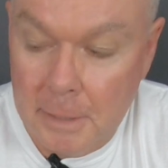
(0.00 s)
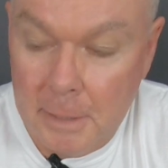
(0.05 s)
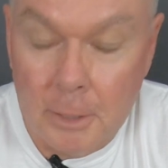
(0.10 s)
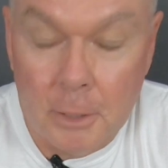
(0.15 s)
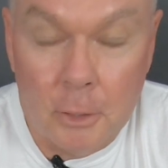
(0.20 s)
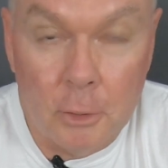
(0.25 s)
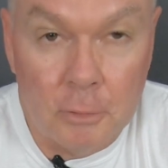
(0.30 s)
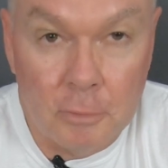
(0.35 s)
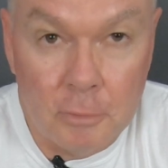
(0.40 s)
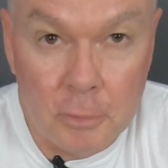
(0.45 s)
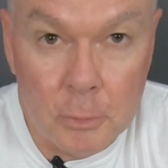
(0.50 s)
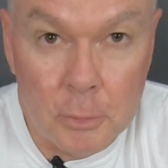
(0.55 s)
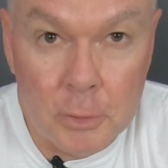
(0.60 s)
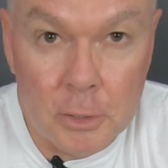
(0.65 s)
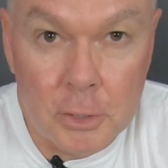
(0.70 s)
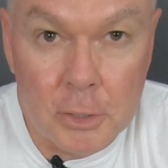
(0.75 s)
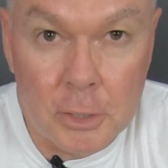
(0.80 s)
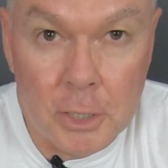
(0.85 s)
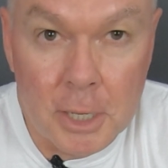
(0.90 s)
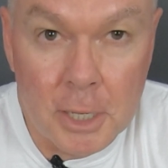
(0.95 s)
look forward
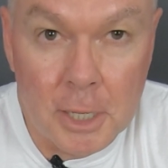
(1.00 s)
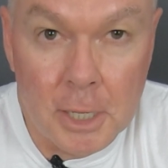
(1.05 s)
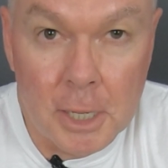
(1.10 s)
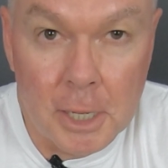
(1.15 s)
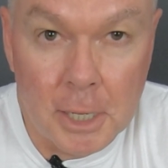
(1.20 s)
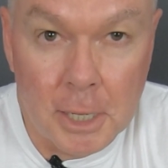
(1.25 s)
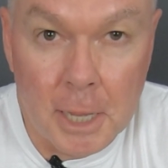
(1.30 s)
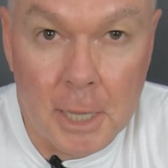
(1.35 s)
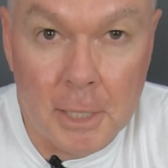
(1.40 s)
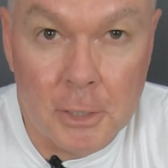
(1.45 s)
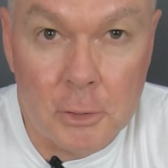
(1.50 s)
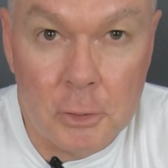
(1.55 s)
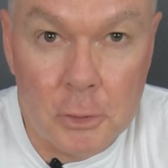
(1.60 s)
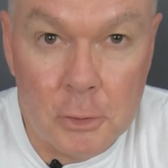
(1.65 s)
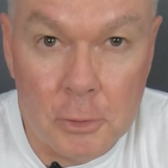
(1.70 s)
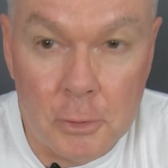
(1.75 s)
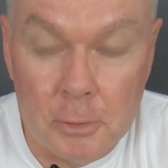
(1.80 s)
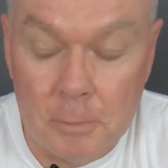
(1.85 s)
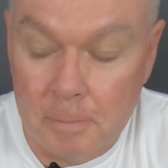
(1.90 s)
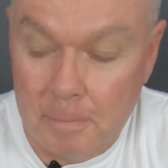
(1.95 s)
to seeing you again
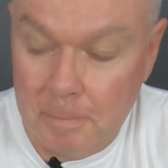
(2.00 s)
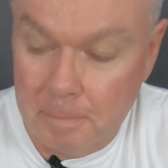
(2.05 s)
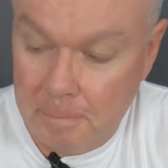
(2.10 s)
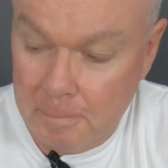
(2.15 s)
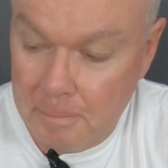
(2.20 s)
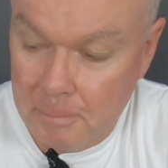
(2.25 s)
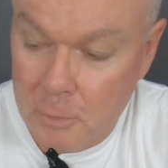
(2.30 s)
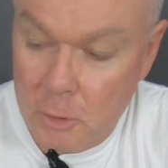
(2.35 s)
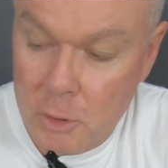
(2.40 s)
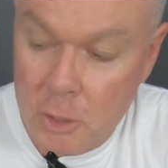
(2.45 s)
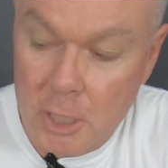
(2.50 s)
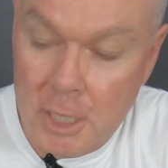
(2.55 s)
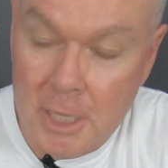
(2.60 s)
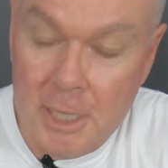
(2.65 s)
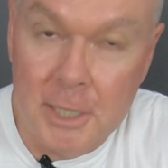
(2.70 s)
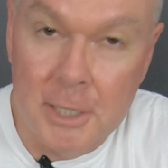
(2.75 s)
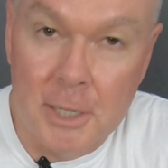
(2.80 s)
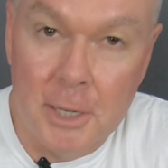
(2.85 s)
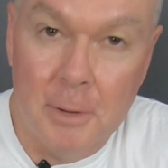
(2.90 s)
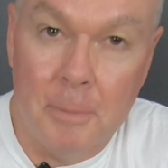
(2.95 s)
soon.
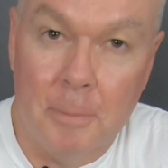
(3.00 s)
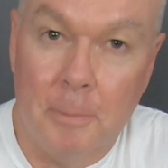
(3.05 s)
Cheers.